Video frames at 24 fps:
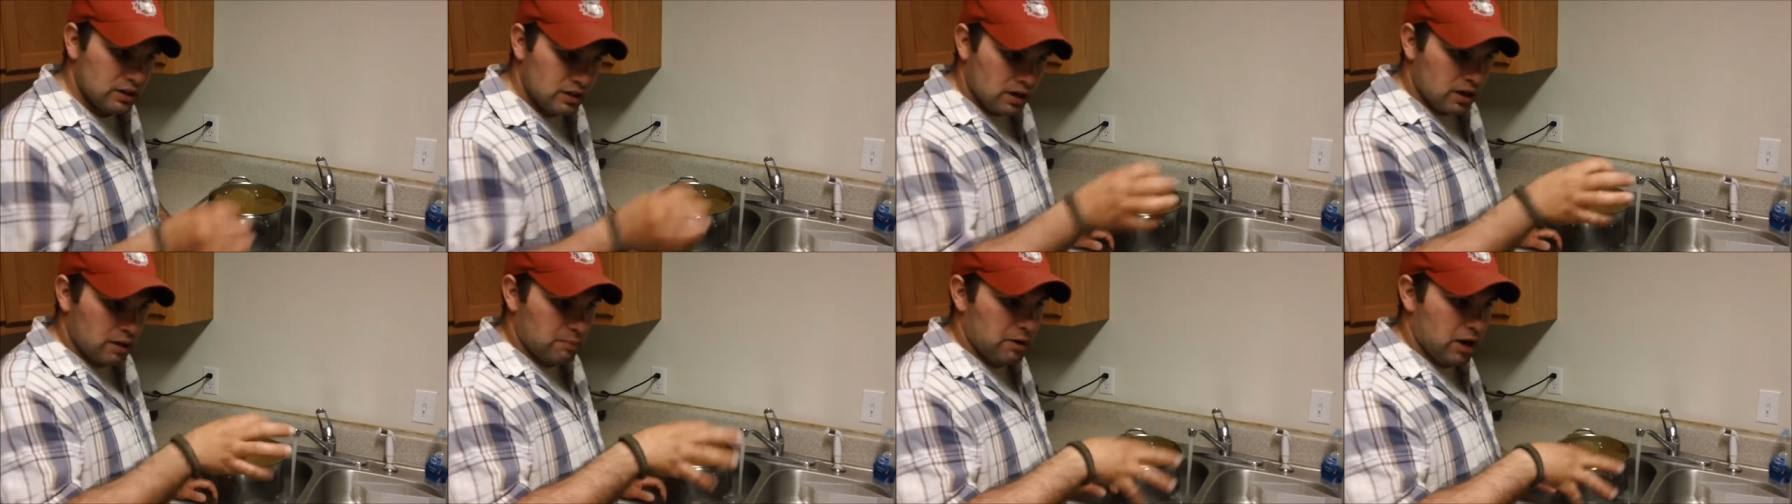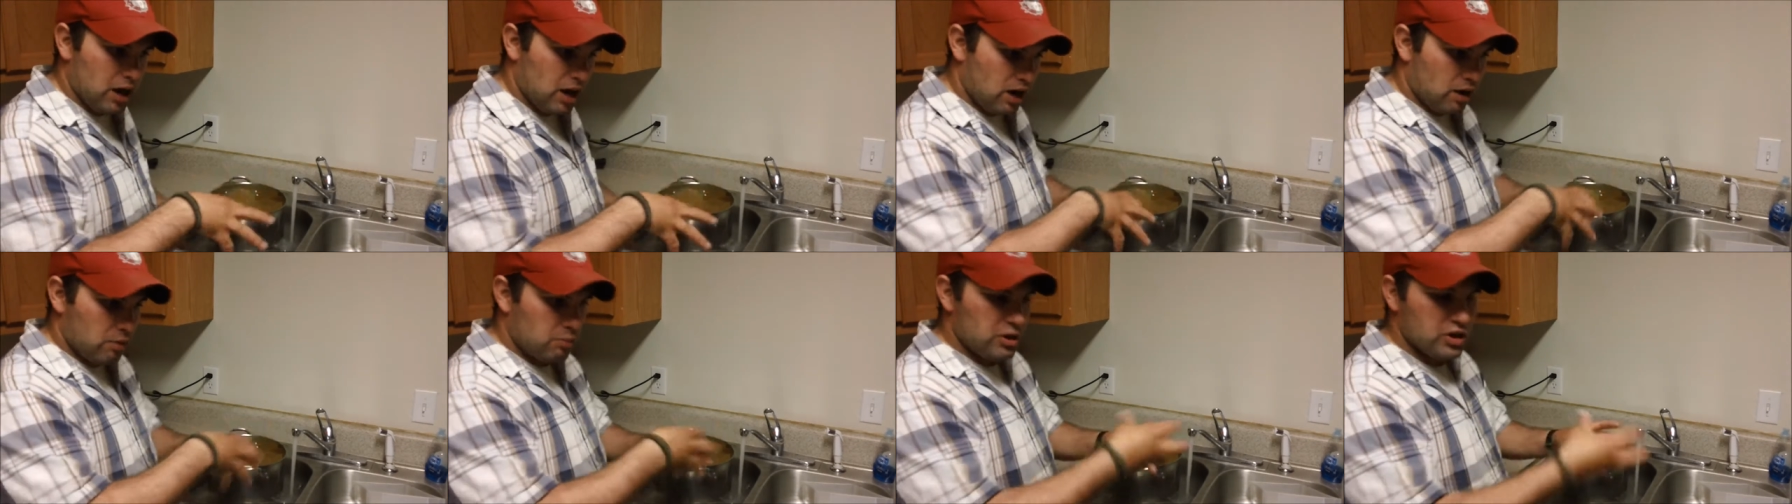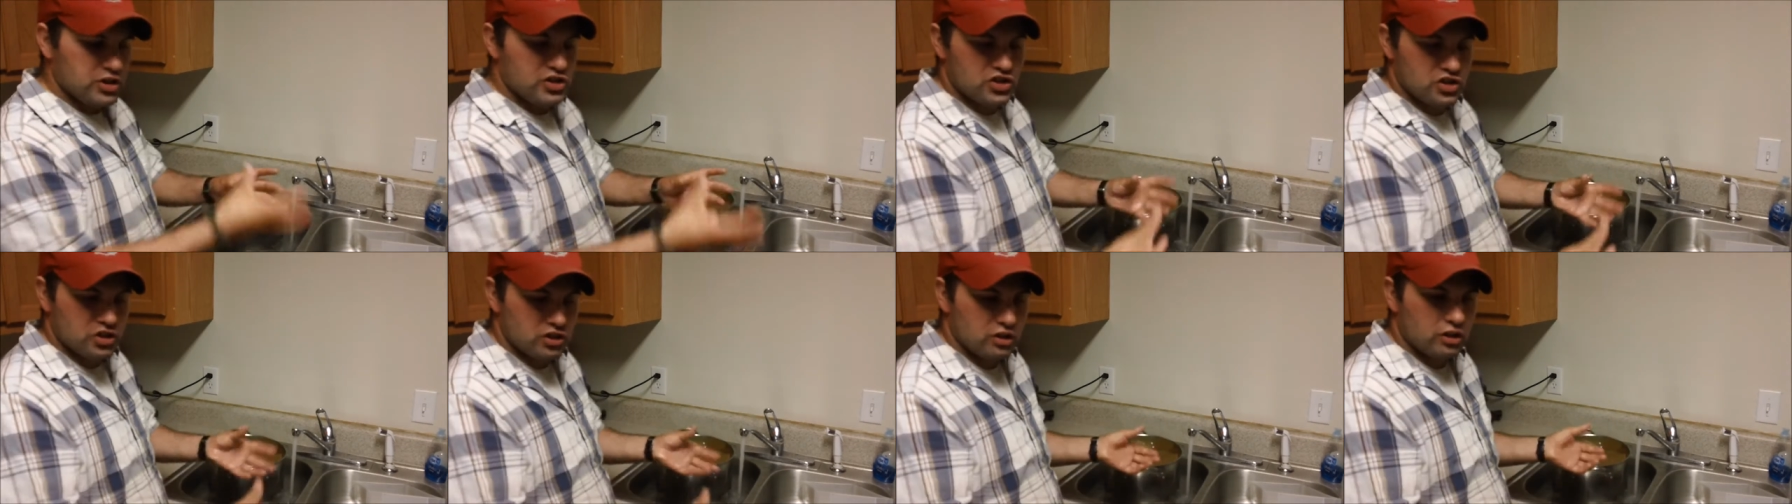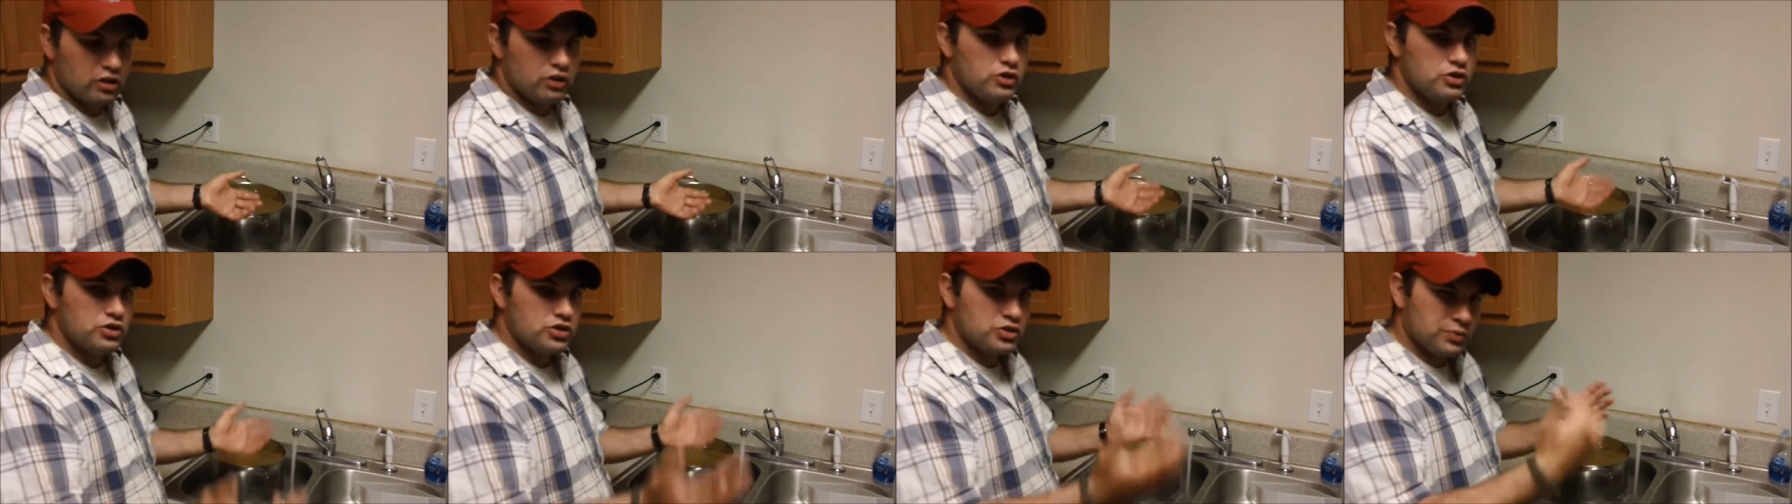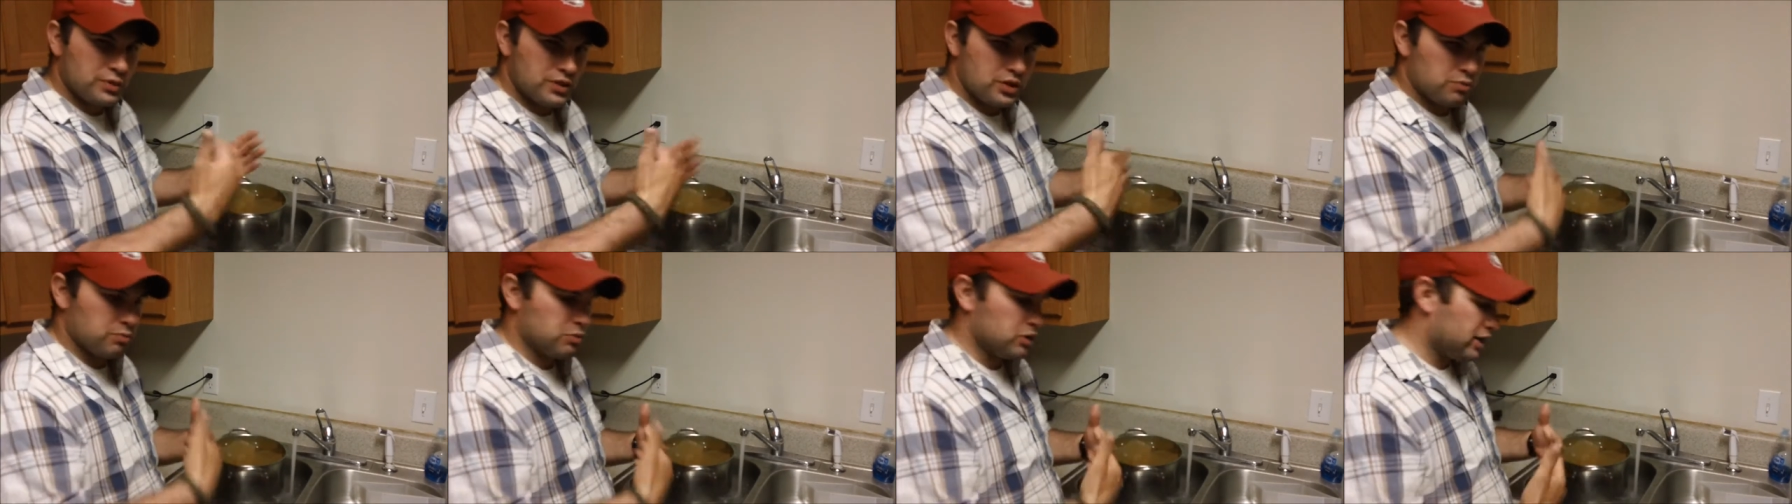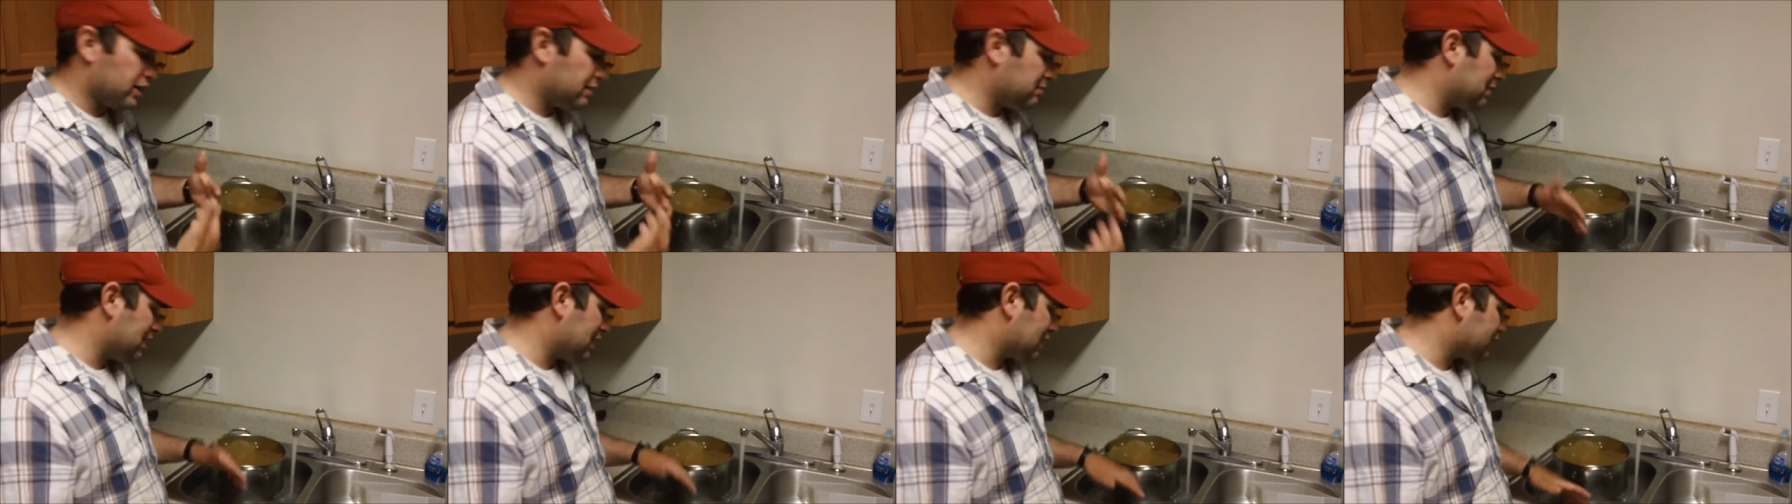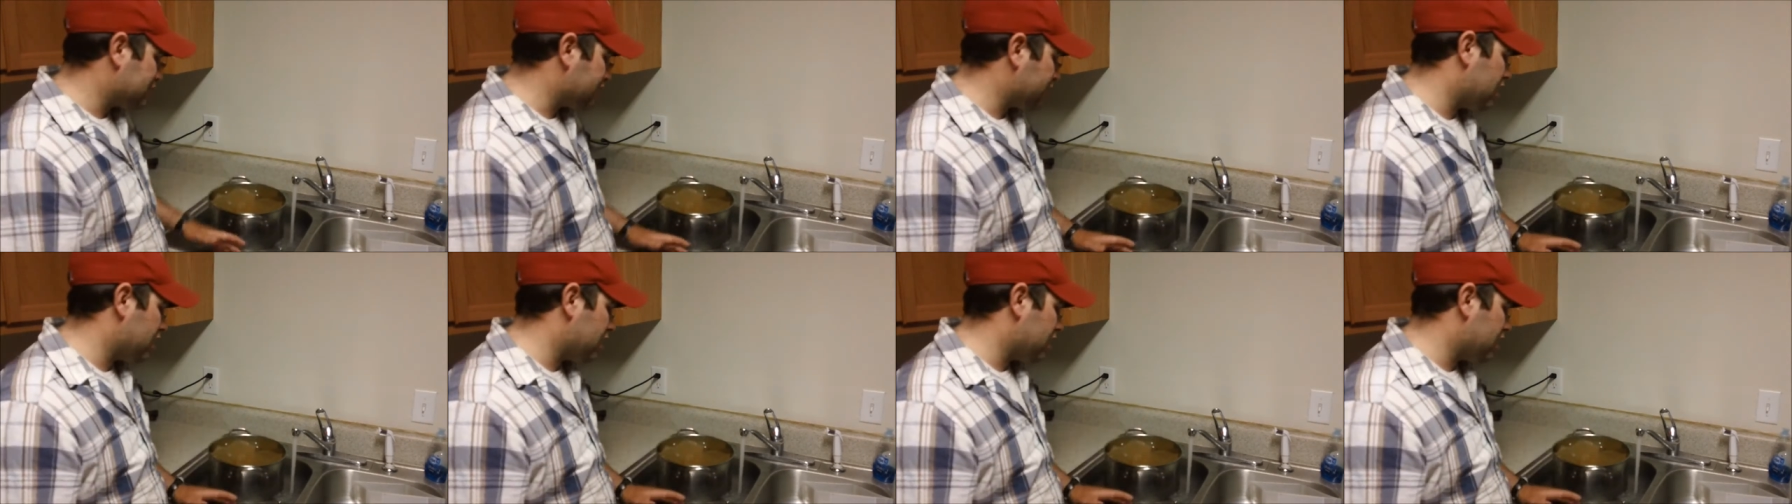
about how much you lose when you bring it back to the